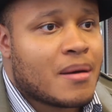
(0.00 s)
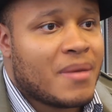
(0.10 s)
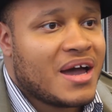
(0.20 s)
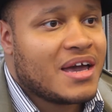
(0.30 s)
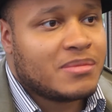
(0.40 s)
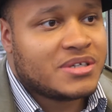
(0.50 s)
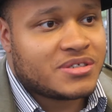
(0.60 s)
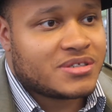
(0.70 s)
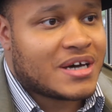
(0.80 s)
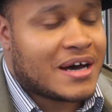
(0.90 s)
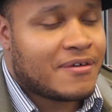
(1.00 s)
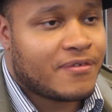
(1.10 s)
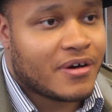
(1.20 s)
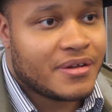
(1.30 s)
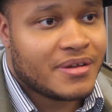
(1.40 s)
My aim is just to have
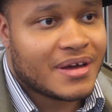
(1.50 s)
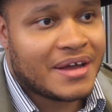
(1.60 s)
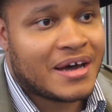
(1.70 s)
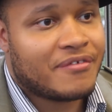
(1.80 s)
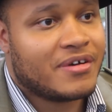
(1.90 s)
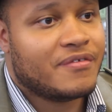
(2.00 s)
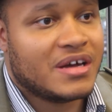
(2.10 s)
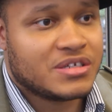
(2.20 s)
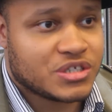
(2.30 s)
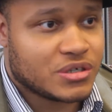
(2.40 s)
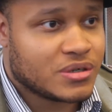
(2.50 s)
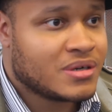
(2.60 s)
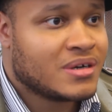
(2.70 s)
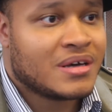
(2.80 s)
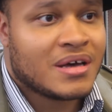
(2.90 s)
fun and have adventure,
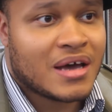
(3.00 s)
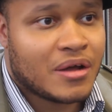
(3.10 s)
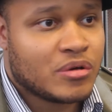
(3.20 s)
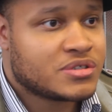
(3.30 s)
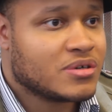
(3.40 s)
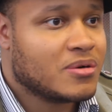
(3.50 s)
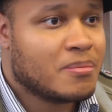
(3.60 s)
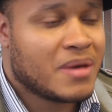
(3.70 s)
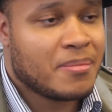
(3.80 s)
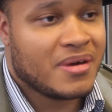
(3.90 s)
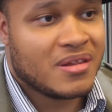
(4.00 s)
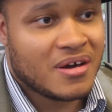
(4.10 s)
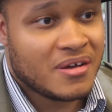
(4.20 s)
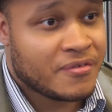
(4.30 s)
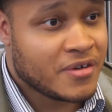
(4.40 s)
and also maybe
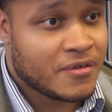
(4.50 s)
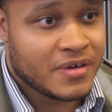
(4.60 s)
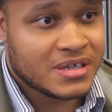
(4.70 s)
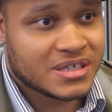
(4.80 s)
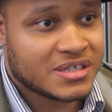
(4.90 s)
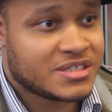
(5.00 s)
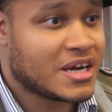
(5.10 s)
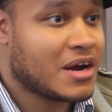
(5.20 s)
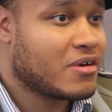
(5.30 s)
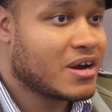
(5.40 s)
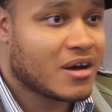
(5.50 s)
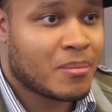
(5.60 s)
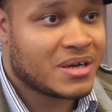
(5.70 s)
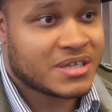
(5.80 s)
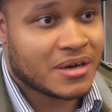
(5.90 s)
learn a few things and share it on
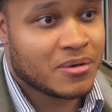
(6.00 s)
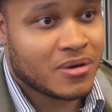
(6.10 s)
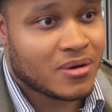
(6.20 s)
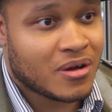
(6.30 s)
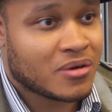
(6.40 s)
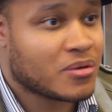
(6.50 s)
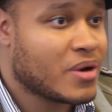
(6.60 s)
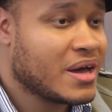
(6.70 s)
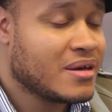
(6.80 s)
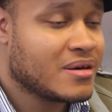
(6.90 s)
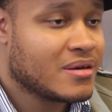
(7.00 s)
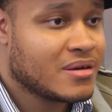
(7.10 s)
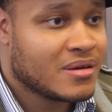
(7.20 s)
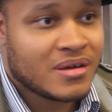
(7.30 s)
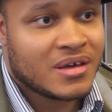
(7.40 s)
my channel along the way.
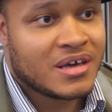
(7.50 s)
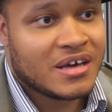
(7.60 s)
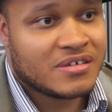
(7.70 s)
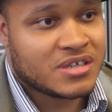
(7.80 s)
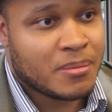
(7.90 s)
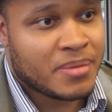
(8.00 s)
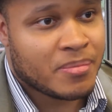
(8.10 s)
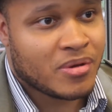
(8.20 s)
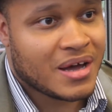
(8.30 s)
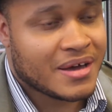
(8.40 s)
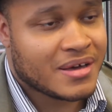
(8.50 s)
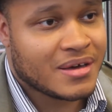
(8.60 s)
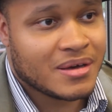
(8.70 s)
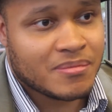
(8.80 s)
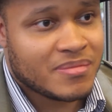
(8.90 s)
If some people like
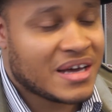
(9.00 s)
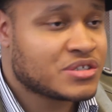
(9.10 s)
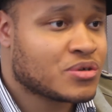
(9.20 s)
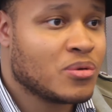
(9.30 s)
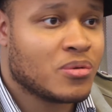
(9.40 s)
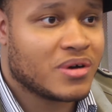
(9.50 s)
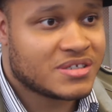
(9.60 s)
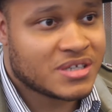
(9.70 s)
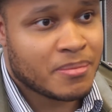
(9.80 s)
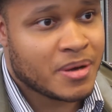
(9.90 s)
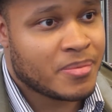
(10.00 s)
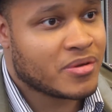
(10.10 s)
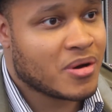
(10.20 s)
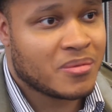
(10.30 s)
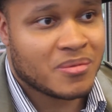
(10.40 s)
it, that's cool. If some people
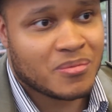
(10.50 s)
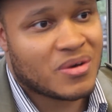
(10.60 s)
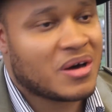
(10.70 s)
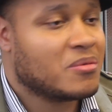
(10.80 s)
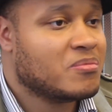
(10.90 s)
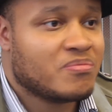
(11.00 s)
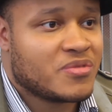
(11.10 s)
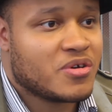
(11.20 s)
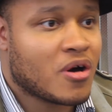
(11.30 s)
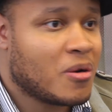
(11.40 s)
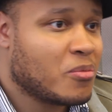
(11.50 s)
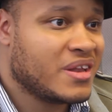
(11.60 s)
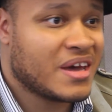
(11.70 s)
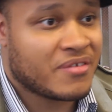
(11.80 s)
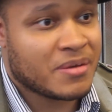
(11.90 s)
don't, well, you can't
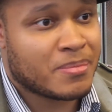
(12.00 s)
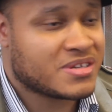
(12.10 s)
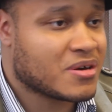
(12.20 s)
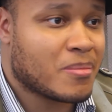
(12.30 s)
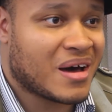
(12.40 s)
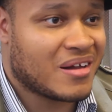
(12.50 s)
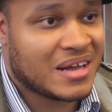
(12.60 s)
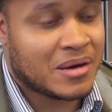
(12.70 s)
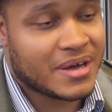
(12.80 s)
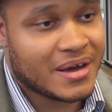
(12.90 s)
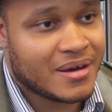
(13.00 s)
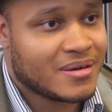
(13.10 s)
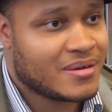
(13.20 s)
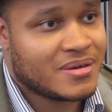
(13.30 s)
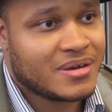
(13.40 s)
win every single battle out there.
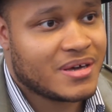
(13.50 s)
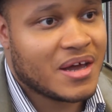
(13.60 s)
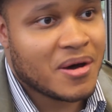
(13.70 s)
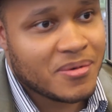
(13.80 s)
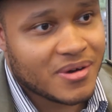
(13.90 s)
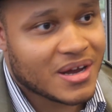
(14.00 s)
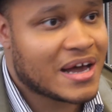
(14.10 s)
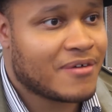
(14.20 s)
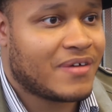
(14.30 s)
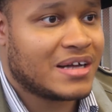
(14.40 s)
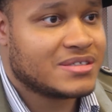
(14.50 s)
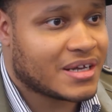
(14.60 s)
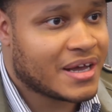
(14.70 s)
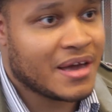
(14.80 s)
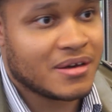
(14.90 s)
You know, you're going to have fans
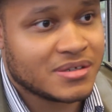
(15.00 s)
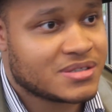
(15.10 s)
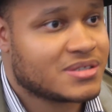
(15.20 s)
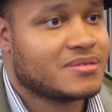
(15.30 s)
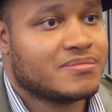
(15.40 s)
and haters.